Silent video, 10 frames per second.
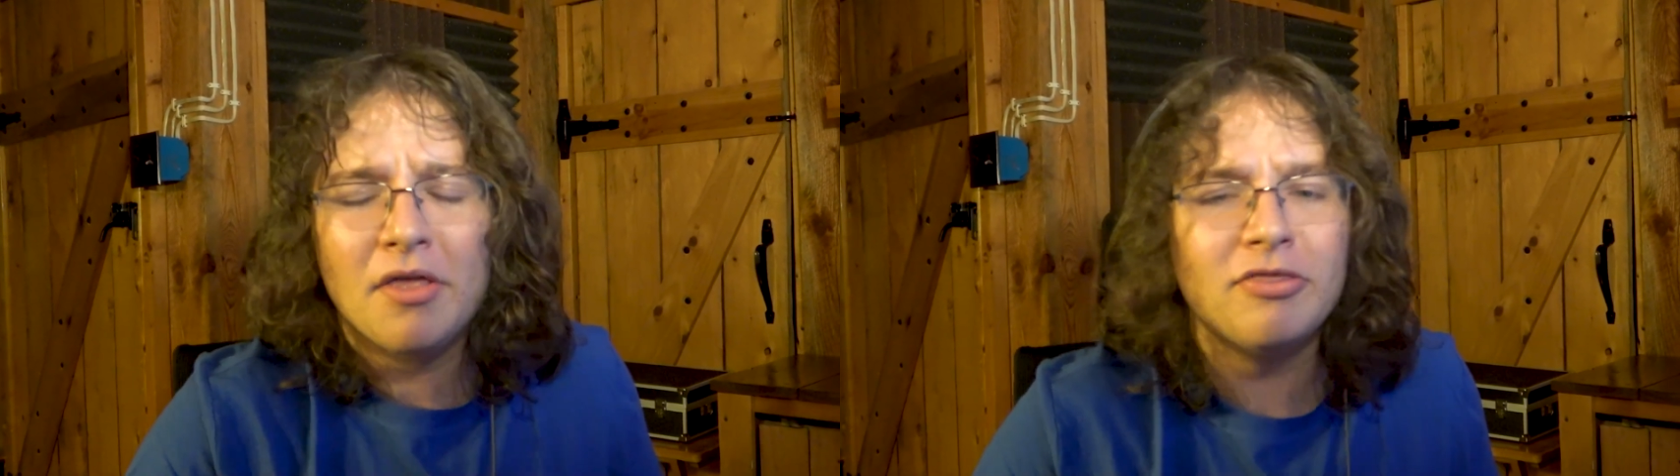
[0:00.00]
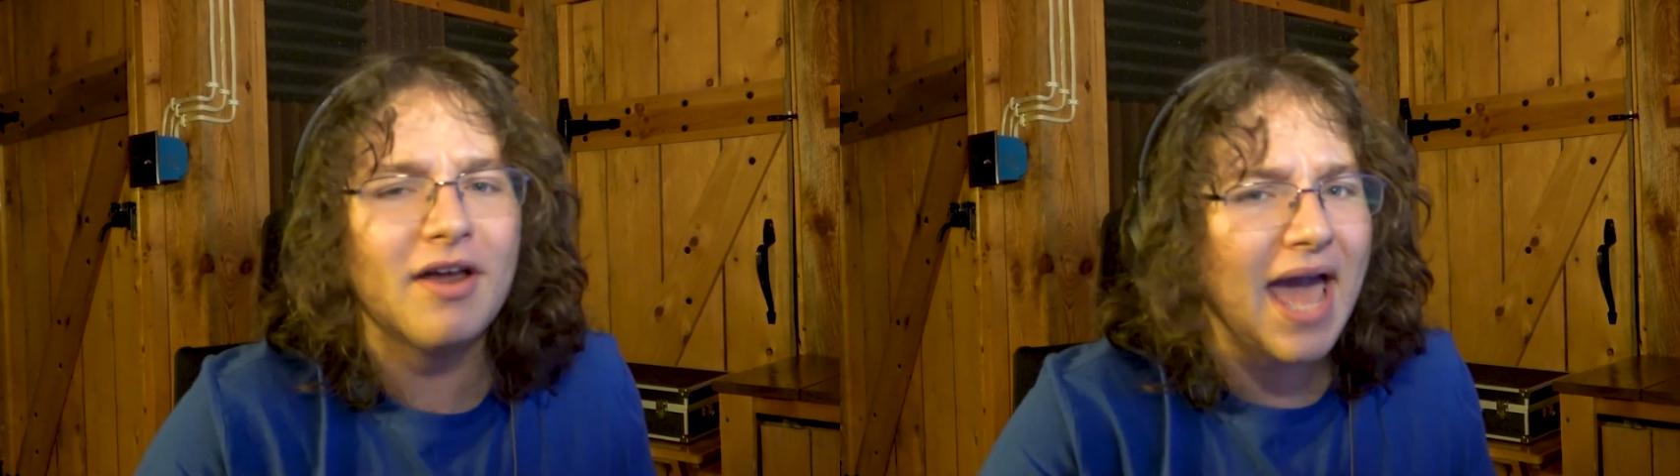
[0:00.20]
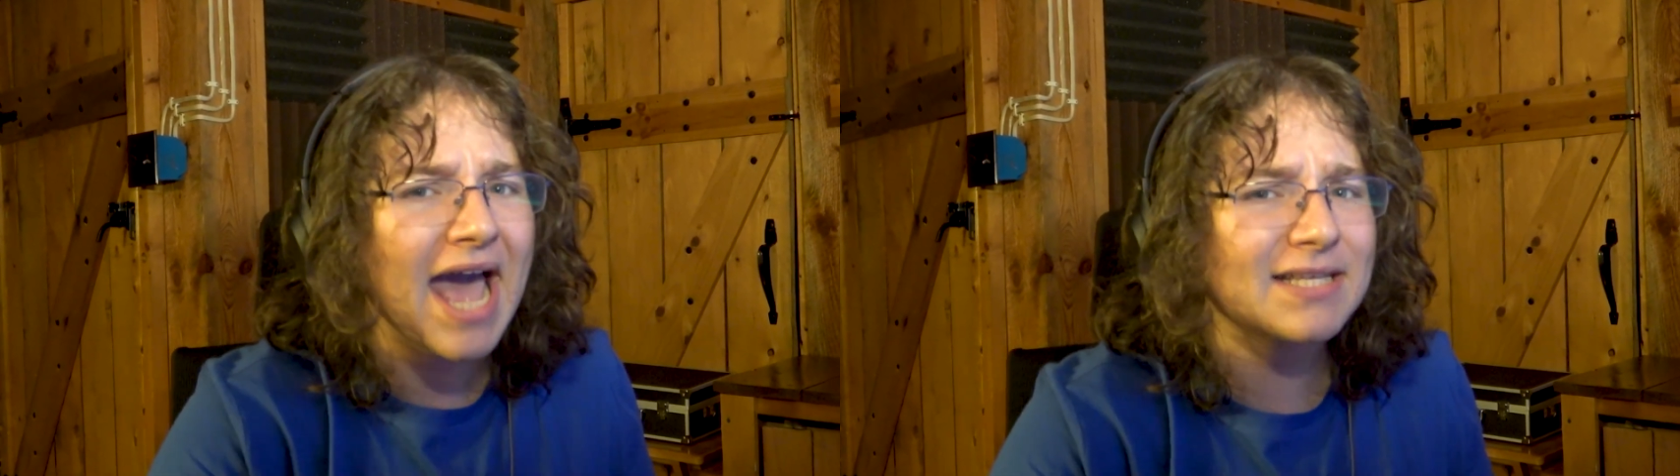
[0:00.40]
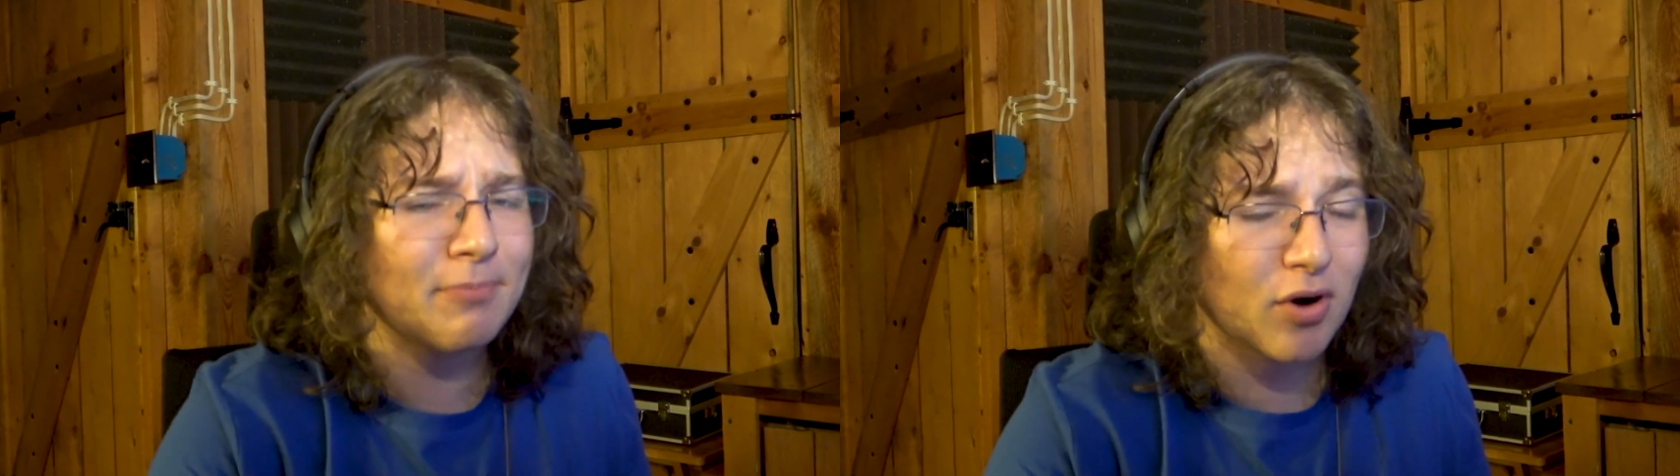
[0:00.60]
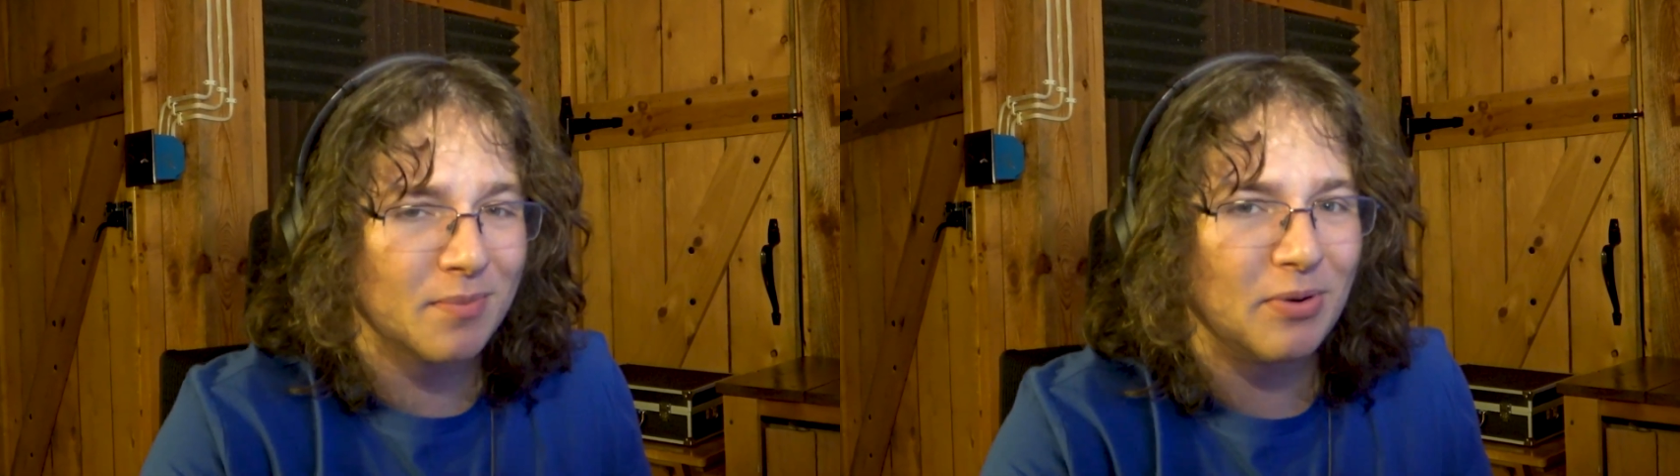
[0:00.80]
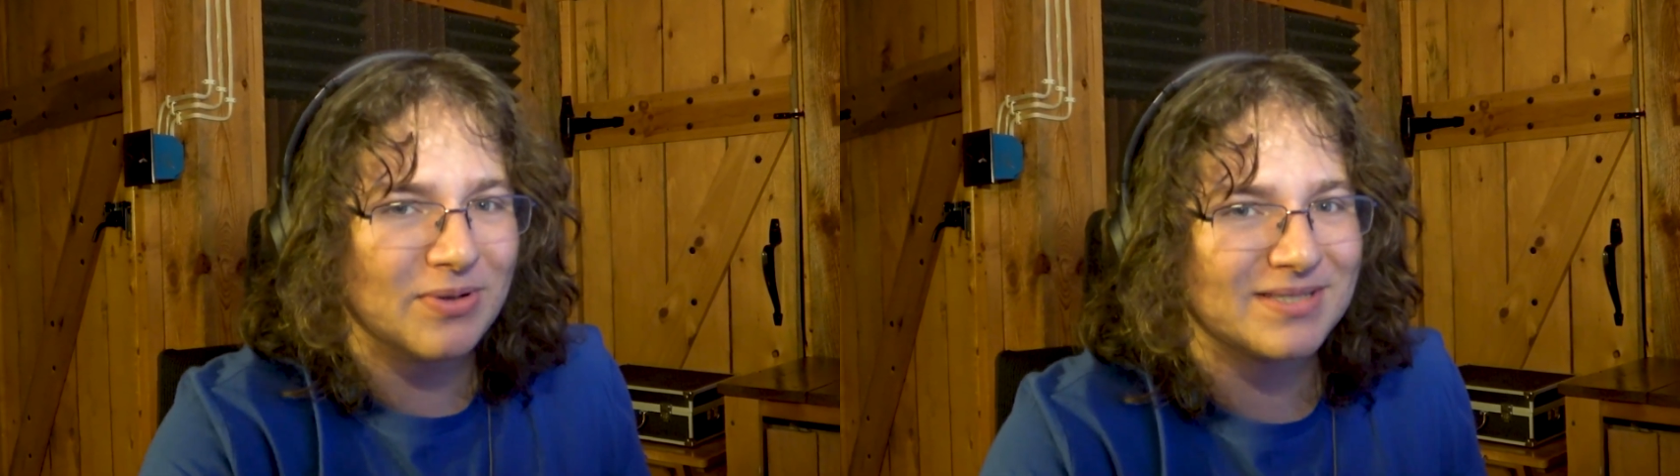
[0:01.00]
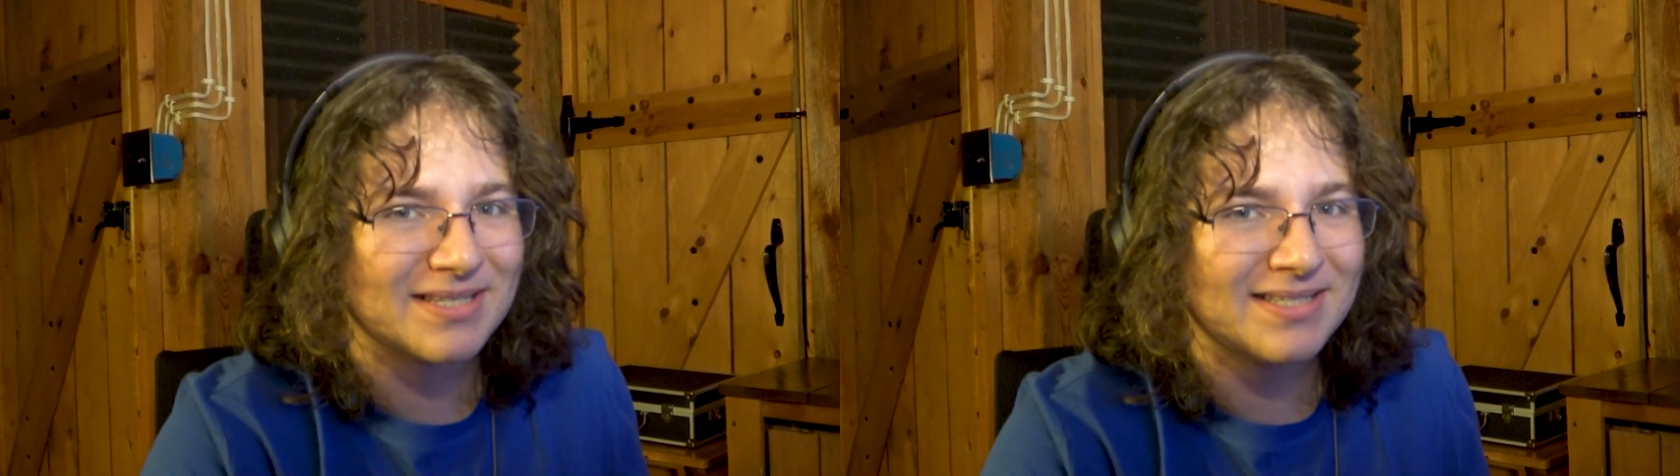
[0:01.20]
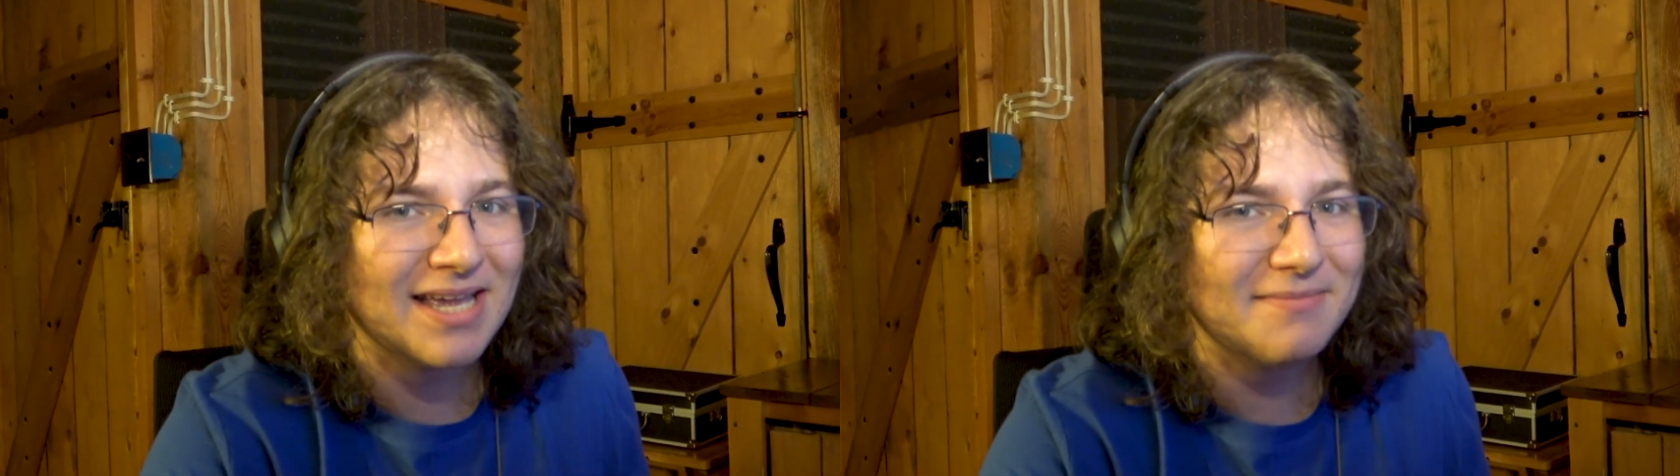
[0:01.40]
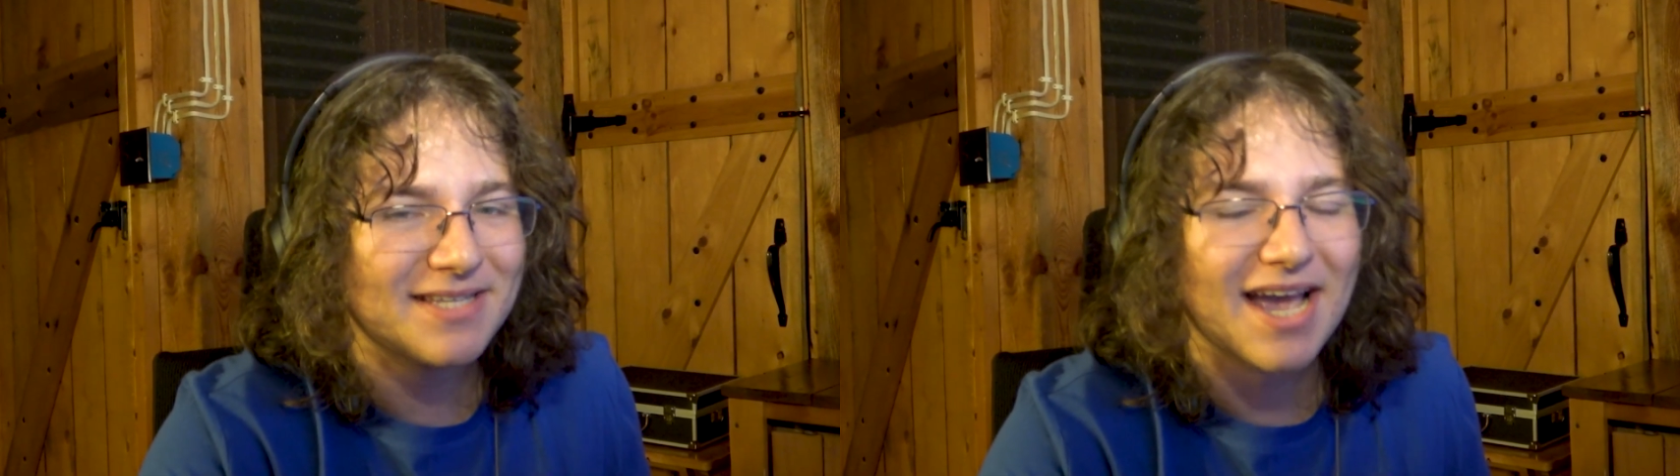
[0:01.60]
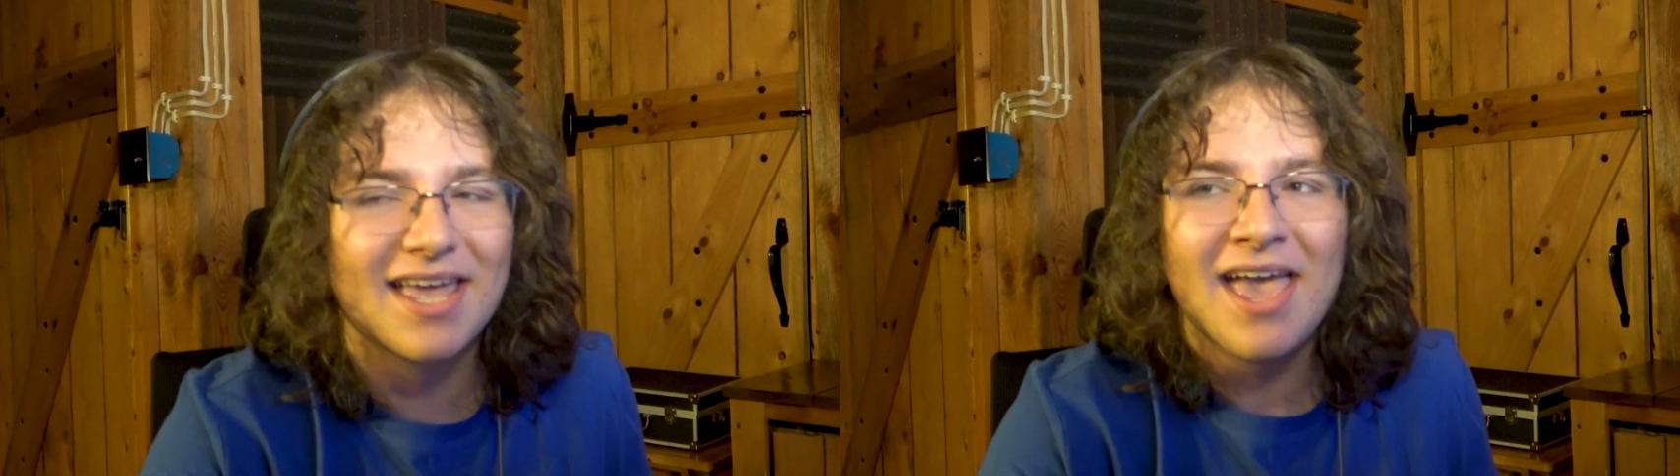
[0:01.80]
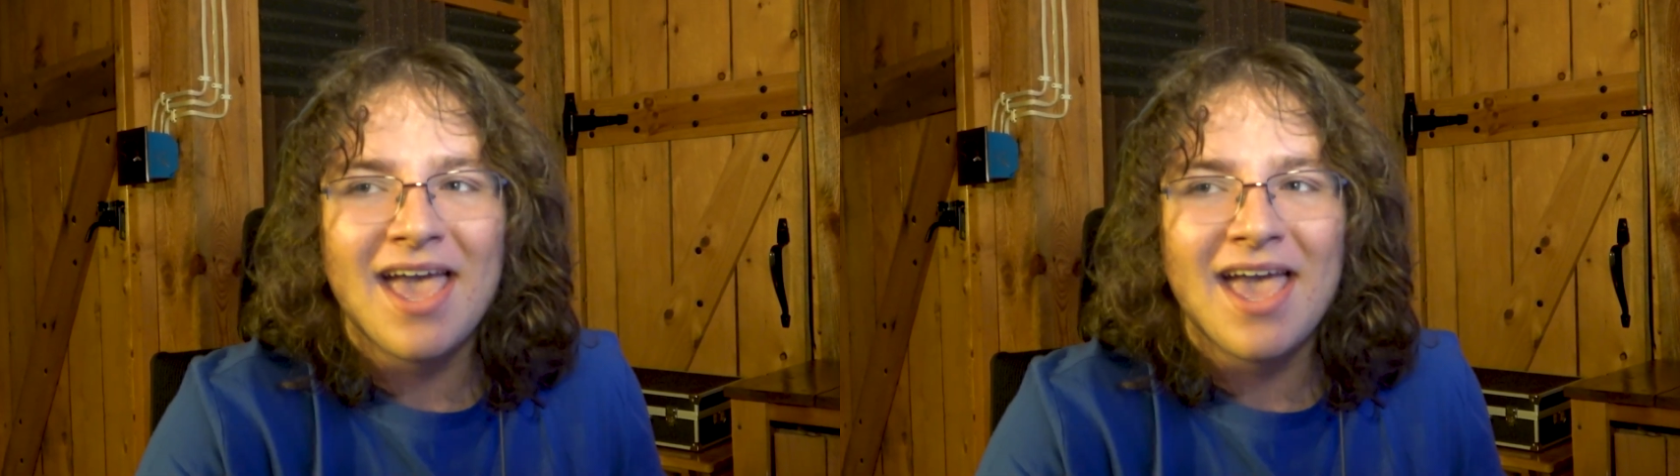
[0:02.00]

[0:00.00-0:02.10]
not as portable as the Steam Deck.